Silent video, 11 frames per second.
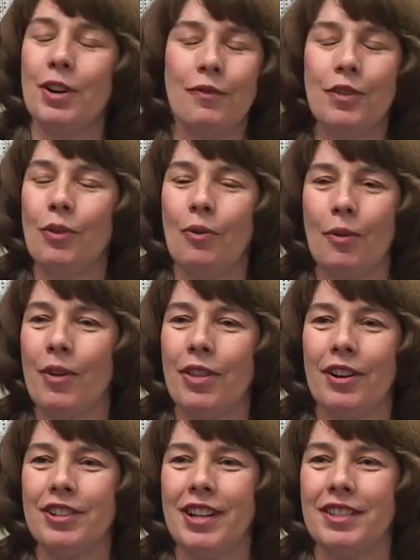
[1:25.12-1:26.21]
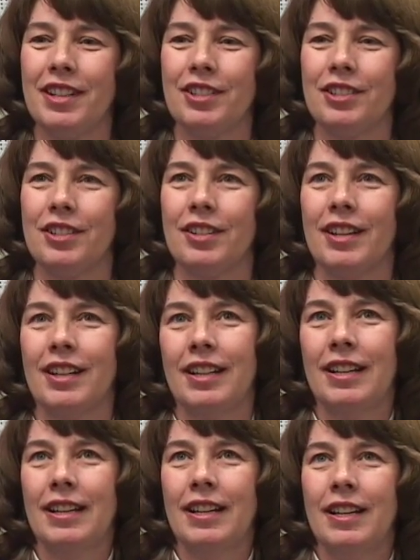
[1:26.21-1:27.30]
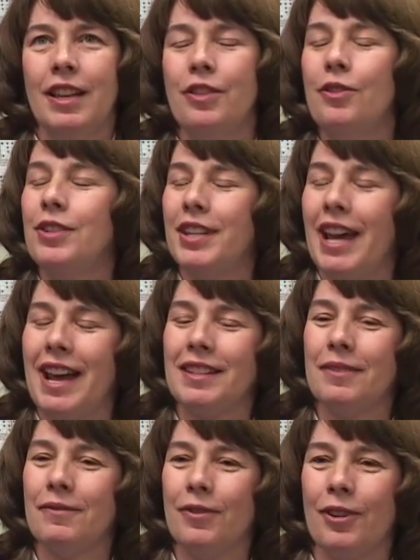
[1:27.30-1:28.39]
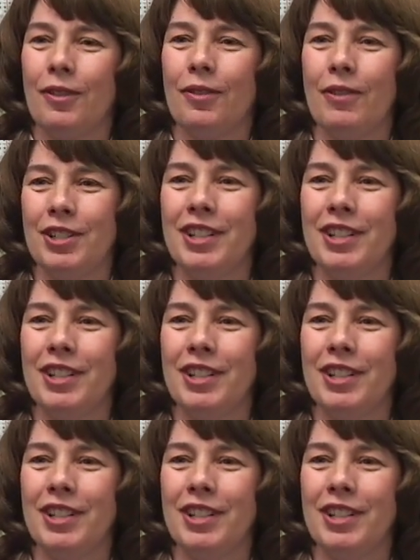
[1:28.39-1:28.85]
wonderful to work with her. She has such a enthusiasm for what